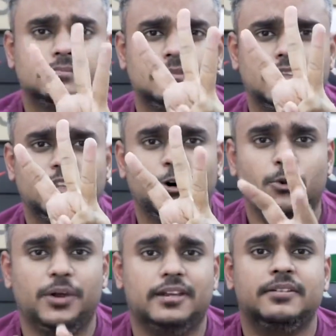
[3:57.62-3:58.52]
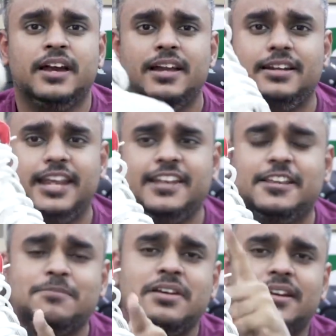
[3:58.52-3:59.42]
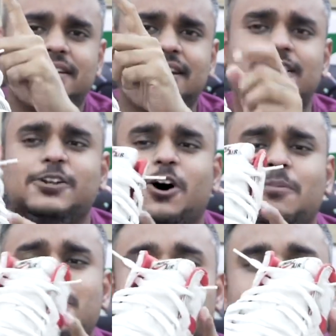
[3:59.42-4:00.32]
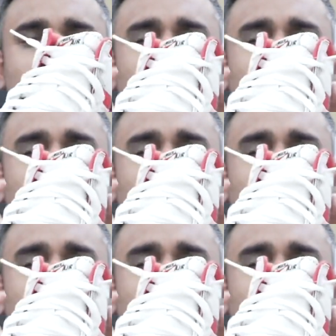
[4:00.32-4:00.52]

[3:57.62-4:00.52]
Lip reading: The third way, take them till the top so